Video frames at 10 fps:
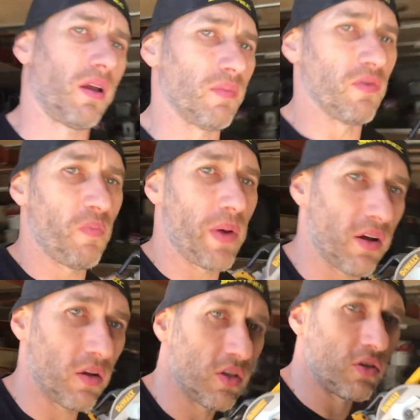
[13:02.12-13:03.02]

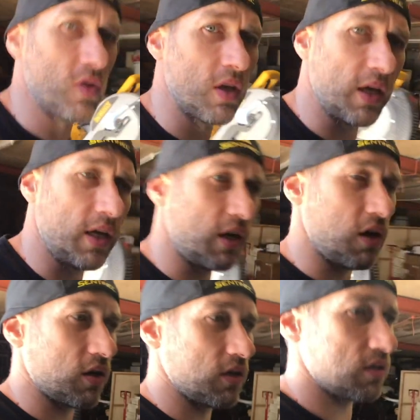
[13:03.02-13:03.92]
doing the
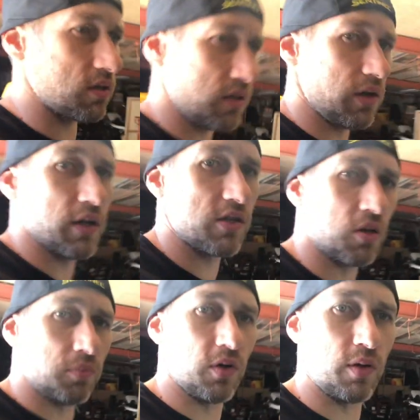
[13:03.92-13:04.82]
lockers. Now I'd
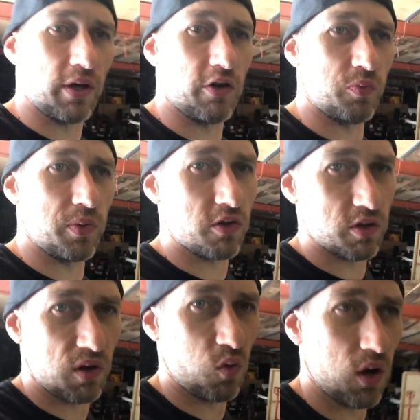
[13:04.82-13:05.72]
stopped doing those
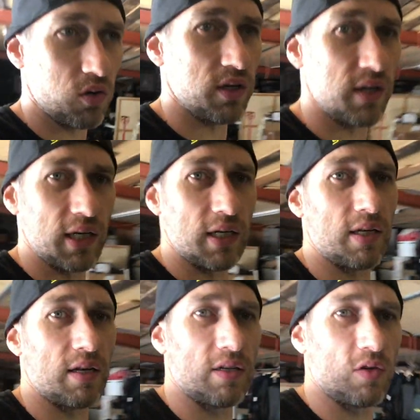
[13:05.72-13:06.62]
because my welding needed
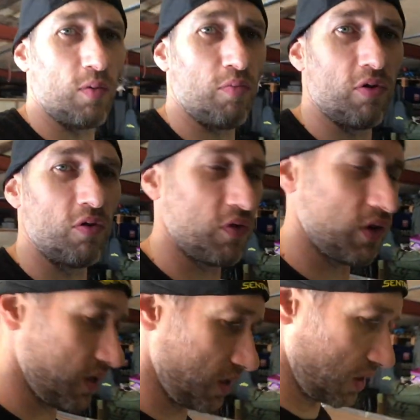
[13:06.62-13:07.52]
to improve.
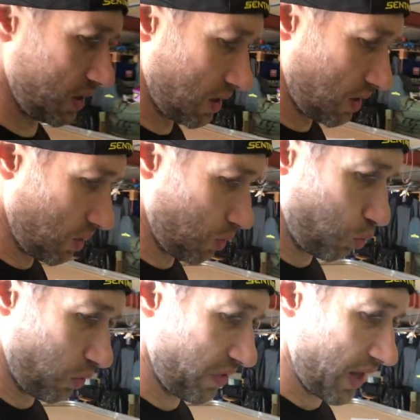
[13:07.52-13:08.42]

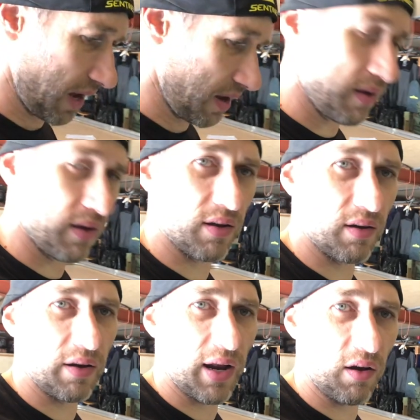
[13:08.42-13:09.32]
With that
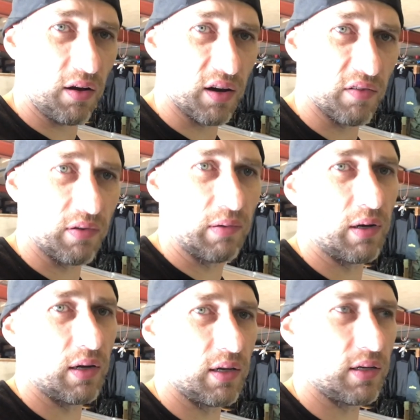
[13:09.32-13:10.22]
now kind of
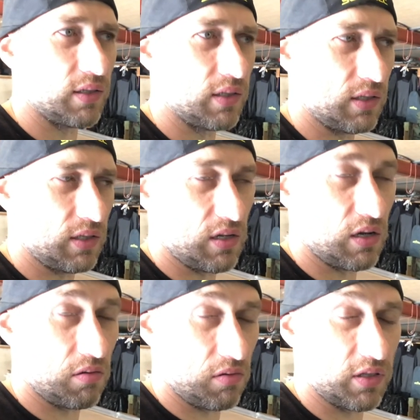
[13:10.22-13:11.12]

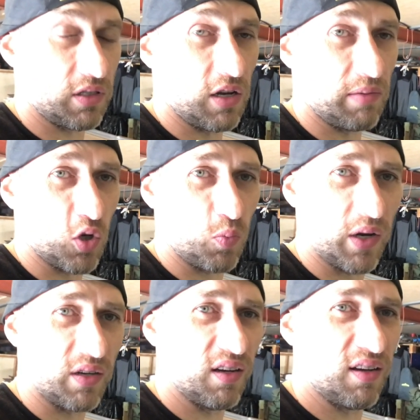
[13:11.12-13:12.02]
certainly much
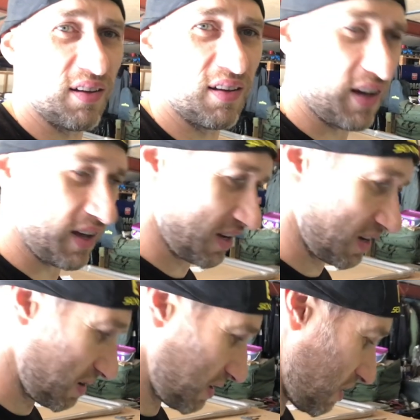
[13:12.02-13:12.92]
better, I
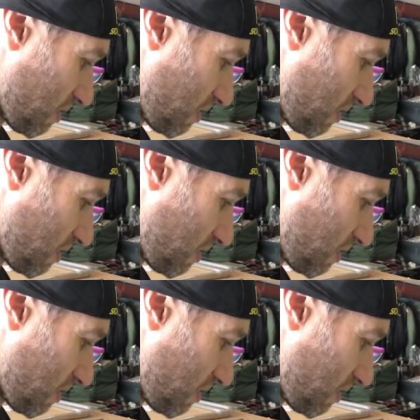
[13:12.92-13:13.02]
can